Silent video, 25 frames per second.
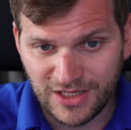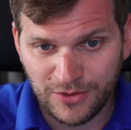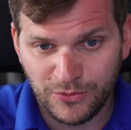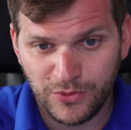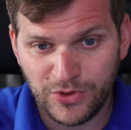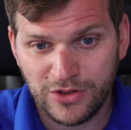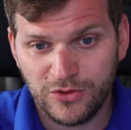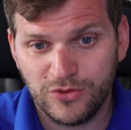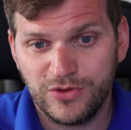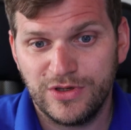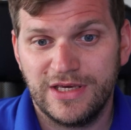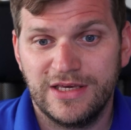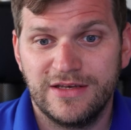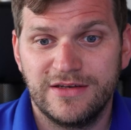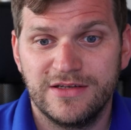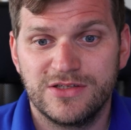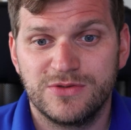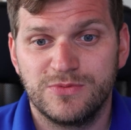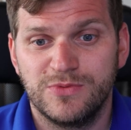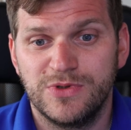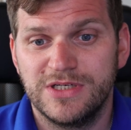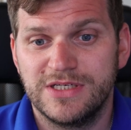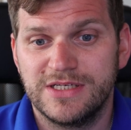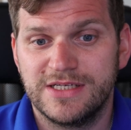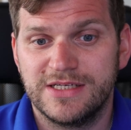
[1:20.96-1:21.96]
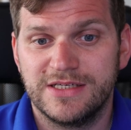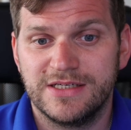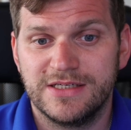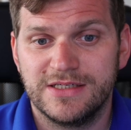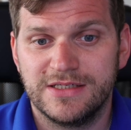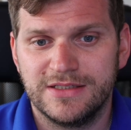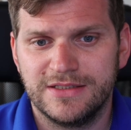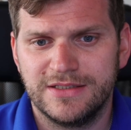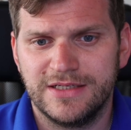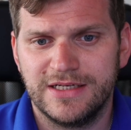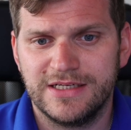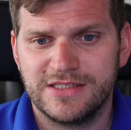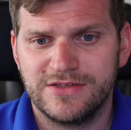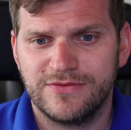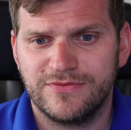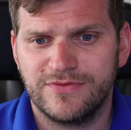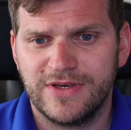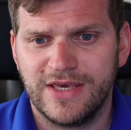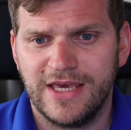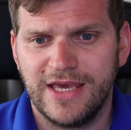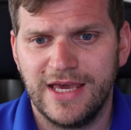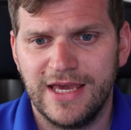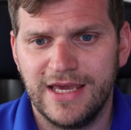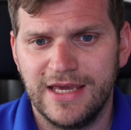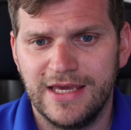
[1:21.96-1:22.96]
we're looking at this one, the
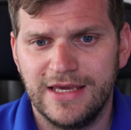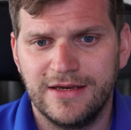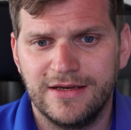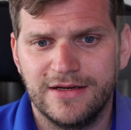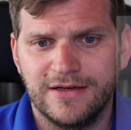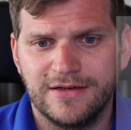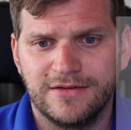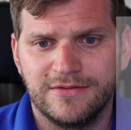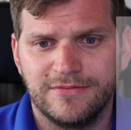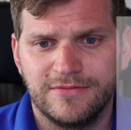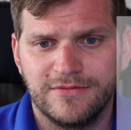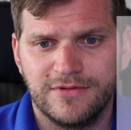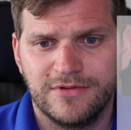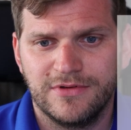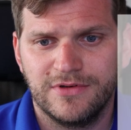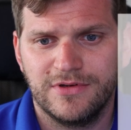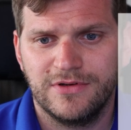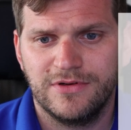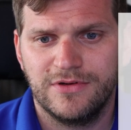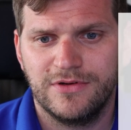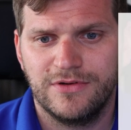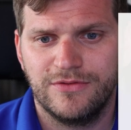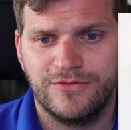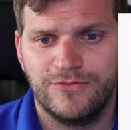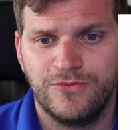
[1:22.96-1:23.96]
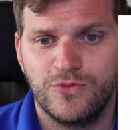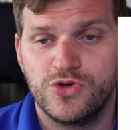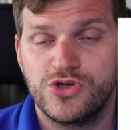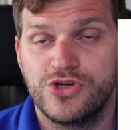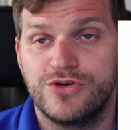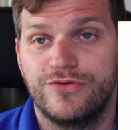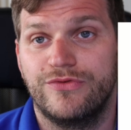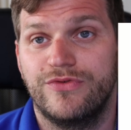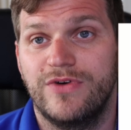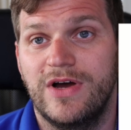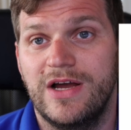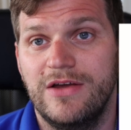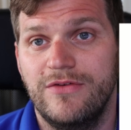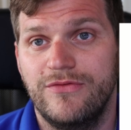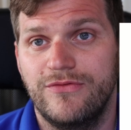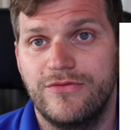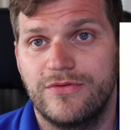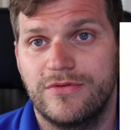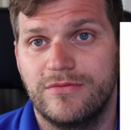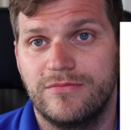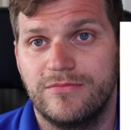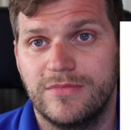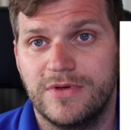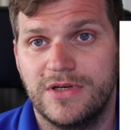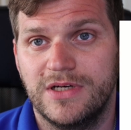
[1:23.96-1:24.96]
SFK version
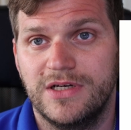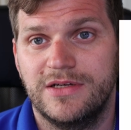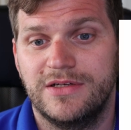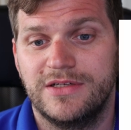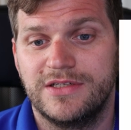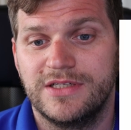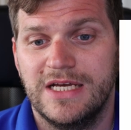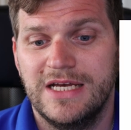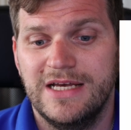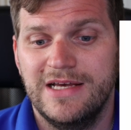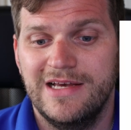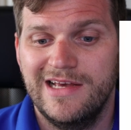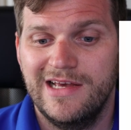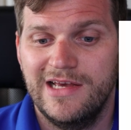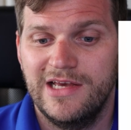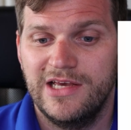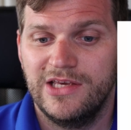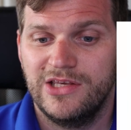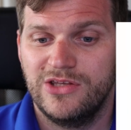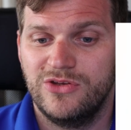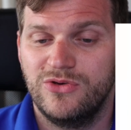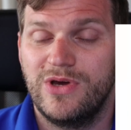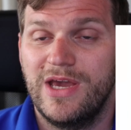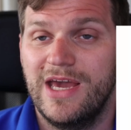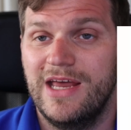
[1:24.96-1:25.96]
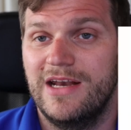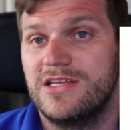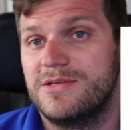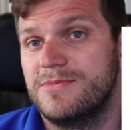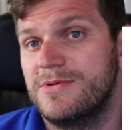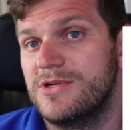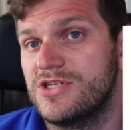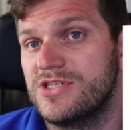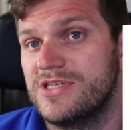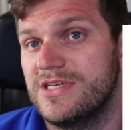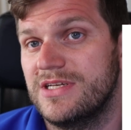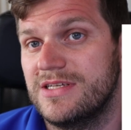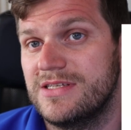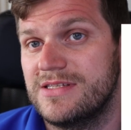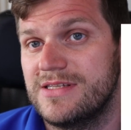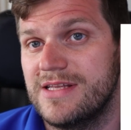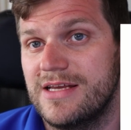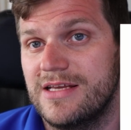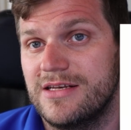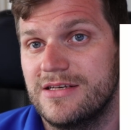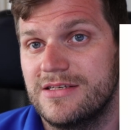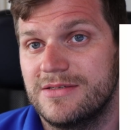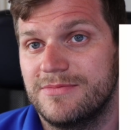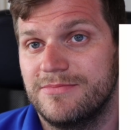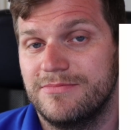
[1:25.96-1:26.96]
5. And you can as much as I
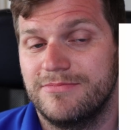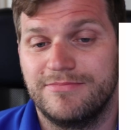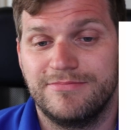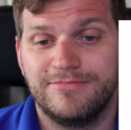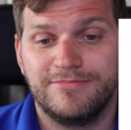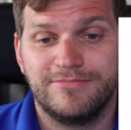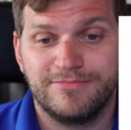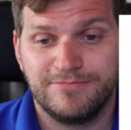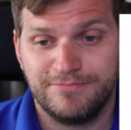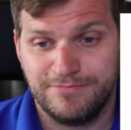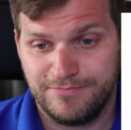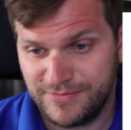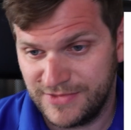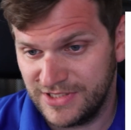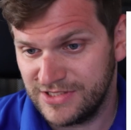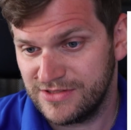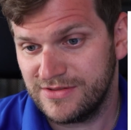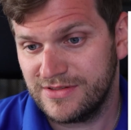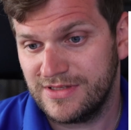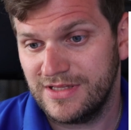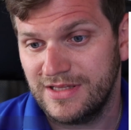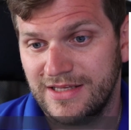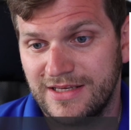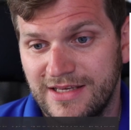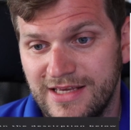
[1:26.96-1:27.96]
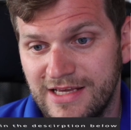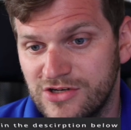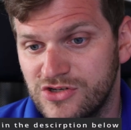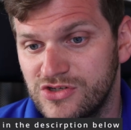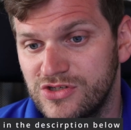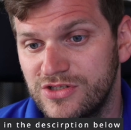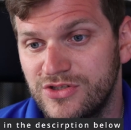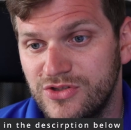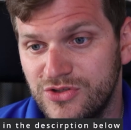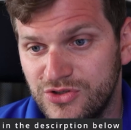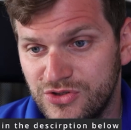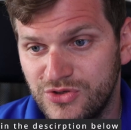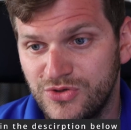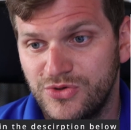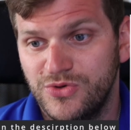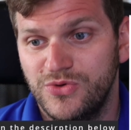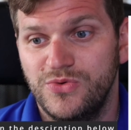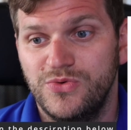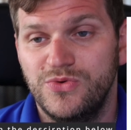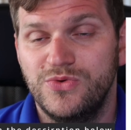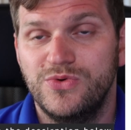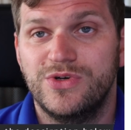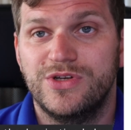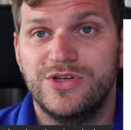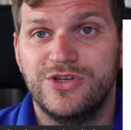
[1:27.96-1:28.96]
understand, this is the link actually
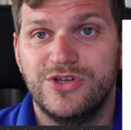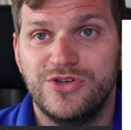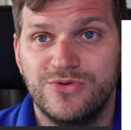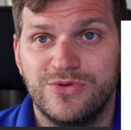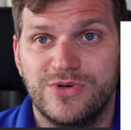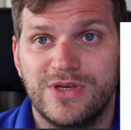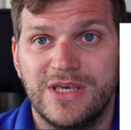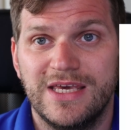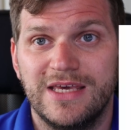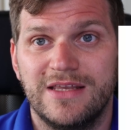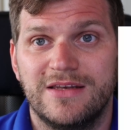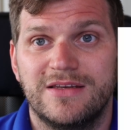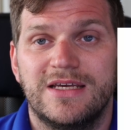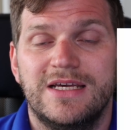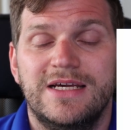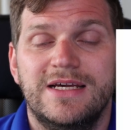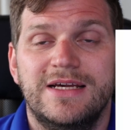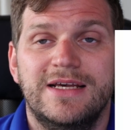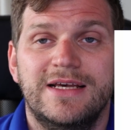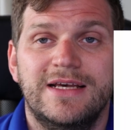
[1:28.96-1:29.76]
to the new kit.